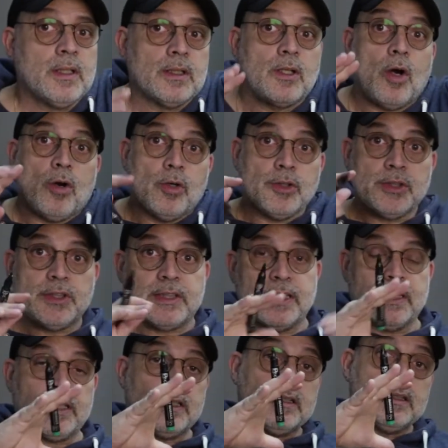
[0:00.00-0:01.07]
goes
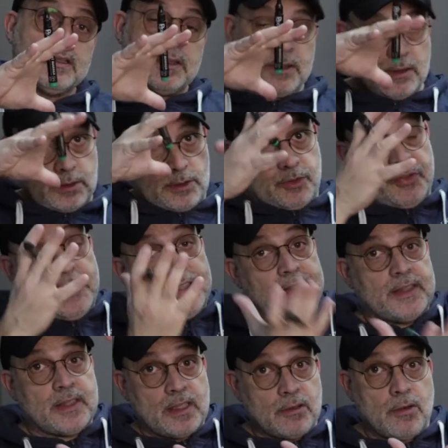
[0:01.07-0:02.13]
and tweaks
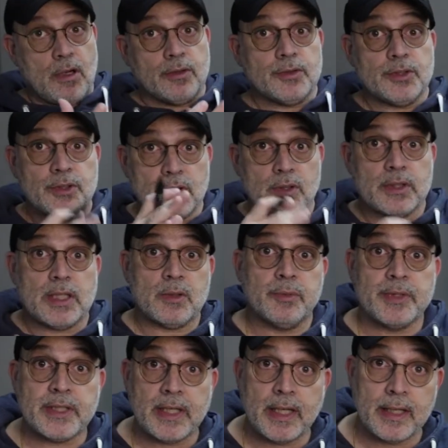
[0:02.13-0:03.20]
it around so that
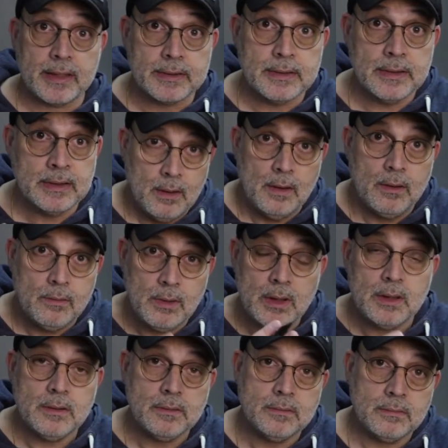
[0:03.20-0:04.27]
we can,
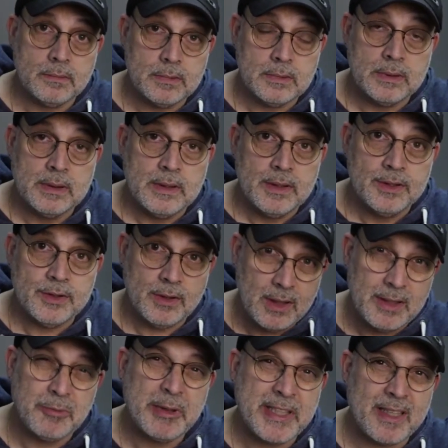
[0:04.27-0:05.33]
well, so
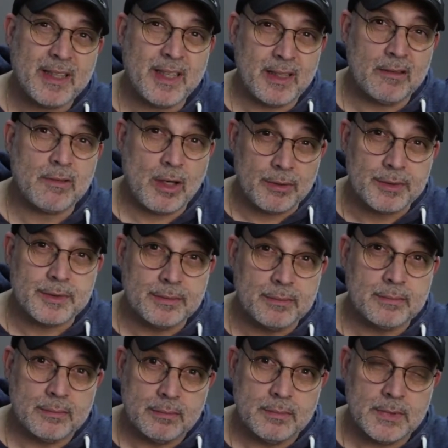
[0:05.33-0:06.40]
that we can get around.
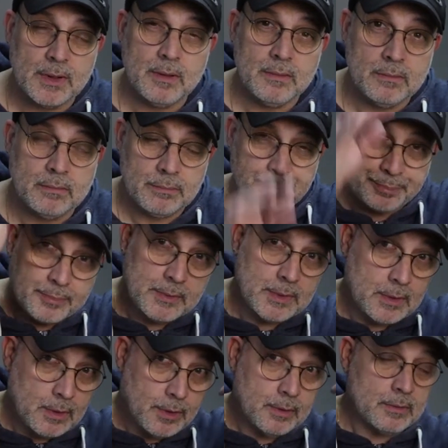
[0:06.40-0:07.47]
You know,
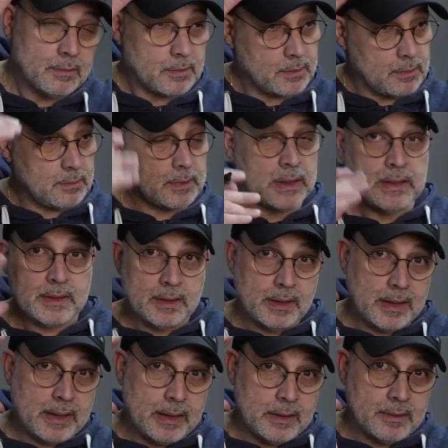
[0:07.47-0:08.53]
her
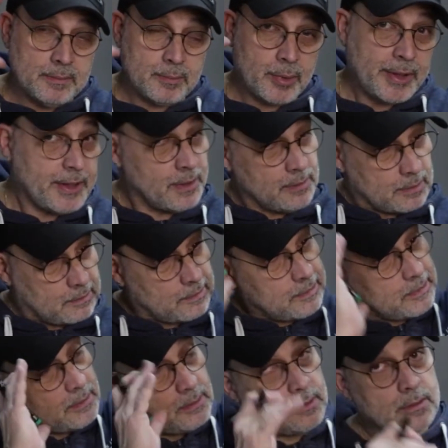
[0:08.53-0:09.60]
brain
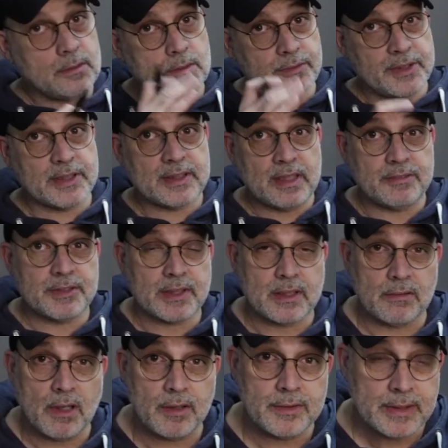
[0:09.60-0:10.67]
tweaks everything
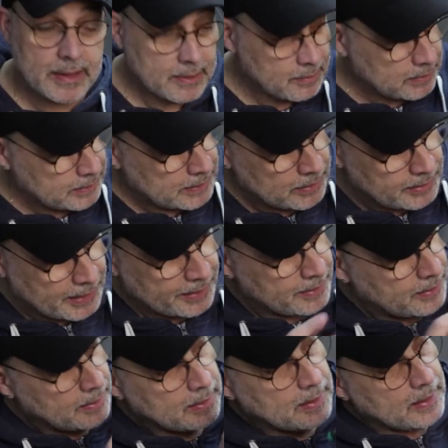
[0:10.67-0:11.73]
around and okay.
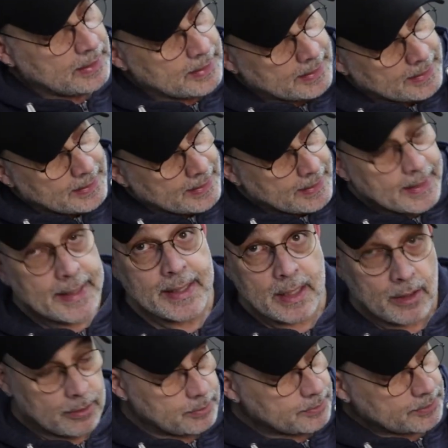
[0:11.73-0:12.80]

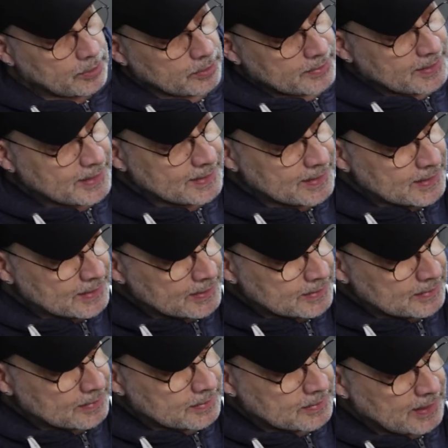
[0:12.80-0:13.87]
Anyhow, so this is
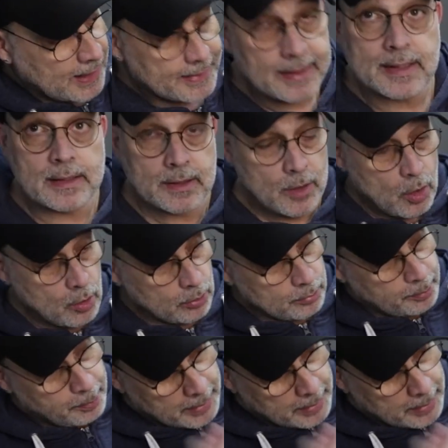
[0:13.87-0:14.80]
the tiny little hole.